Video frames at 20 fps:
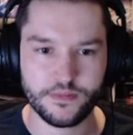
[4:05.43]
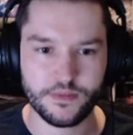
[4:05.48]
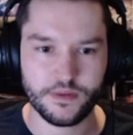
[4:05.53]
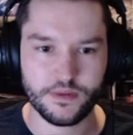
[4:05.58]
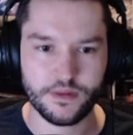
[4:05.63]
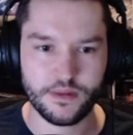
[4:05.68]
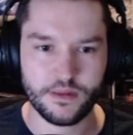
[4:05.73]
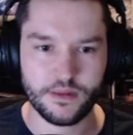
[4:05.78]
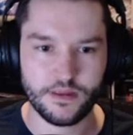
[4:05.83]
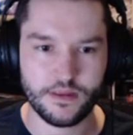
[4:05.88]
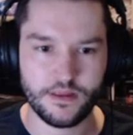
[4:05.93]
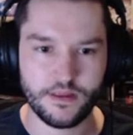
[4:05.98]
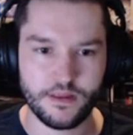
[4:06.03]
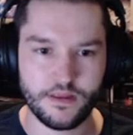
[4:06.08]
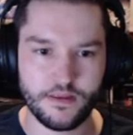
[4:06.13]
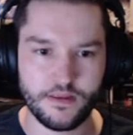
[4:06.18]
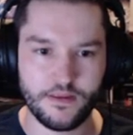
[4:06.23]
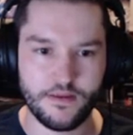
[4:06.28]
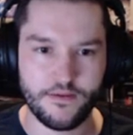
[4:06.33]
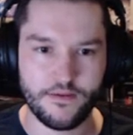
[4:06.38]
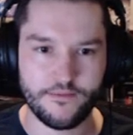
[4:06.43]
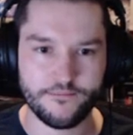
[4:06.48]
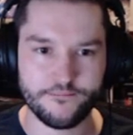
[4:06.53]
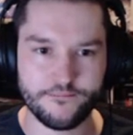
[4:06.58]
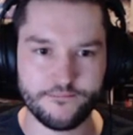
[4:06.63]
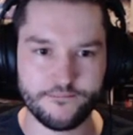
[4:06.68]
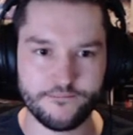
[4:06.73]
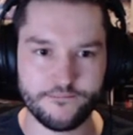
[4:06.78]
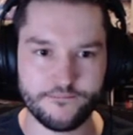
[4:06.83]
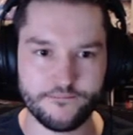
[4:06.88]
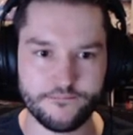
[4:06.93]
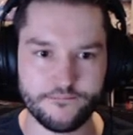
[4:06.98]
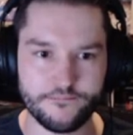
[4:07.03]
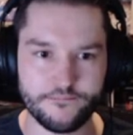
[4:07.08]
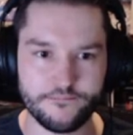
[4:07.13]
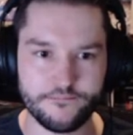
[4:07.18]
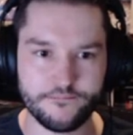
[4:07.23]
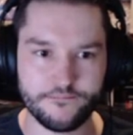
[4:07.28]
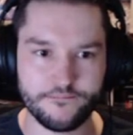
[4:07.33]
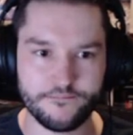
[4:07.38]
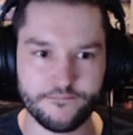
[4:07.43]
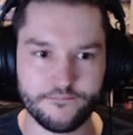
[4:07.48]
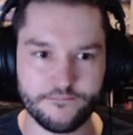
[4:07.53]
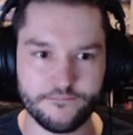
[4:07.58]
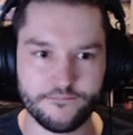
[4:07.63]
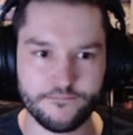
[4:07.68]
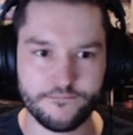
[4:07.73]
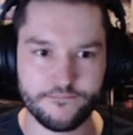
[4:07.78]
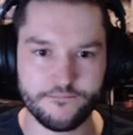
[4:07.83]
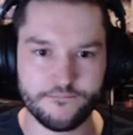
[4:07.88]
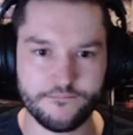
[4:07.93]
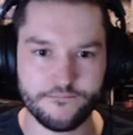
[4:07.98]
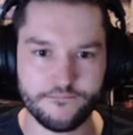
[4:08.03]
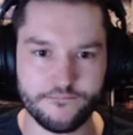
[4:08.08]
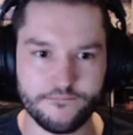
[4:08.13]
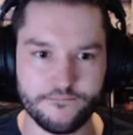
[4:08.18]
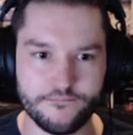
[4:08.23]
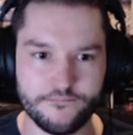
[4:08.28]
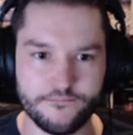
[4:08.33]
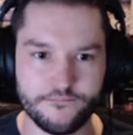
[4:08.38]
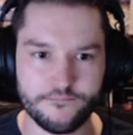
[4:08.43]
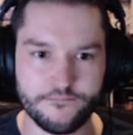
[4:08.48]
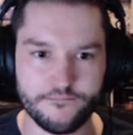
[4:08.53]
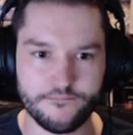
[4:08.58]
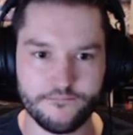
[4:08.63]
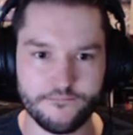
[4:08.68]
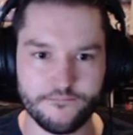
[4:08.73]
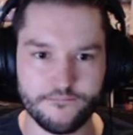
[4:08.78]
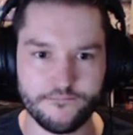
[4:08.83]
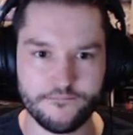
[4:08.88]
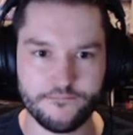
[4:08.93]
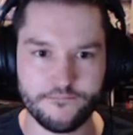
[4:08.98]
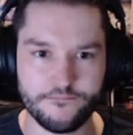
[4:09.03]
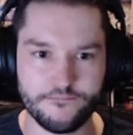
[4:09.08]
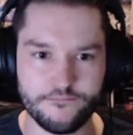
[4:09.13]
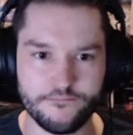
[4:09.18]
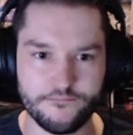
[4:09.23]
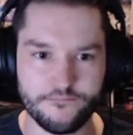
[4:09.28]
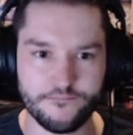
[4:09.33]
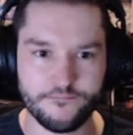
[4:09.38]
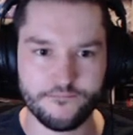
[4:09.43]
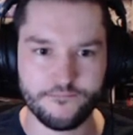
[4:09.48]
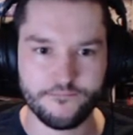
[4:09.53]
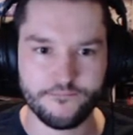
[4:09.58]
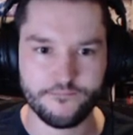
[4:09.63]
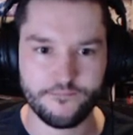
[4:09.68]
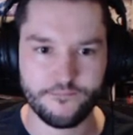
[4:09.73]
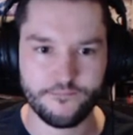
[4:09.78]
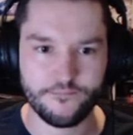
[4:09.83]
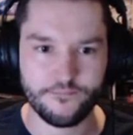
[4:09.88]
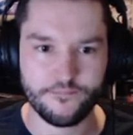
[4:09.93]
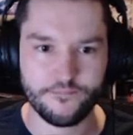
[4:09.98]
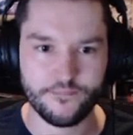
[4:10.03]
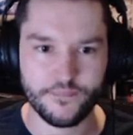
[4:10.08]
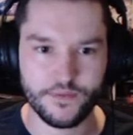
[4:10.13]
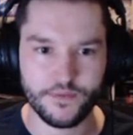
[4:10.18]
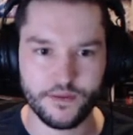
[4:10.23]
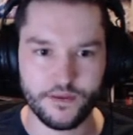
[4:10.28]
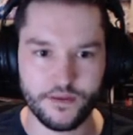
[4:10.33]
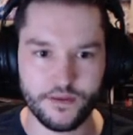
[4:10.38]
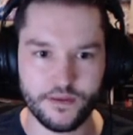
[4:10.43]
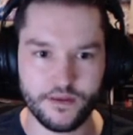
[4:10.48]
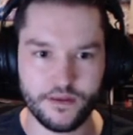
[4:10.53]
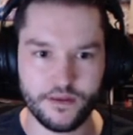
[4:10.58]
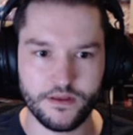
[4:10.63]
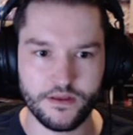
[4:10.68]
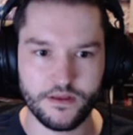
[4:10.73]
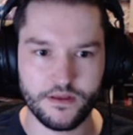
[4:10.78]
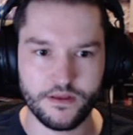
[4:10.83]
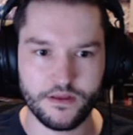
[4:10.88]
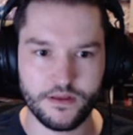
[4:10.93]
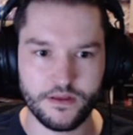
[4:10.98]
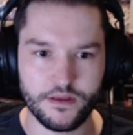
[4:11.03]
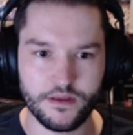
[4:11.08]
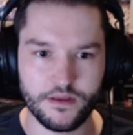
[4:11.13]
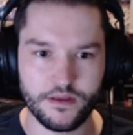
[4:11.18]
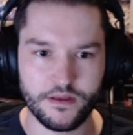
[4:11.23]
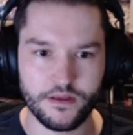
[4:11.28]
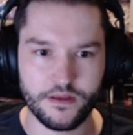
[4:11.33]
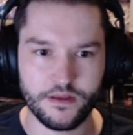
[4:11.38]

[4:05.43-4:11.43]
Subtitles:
(silence)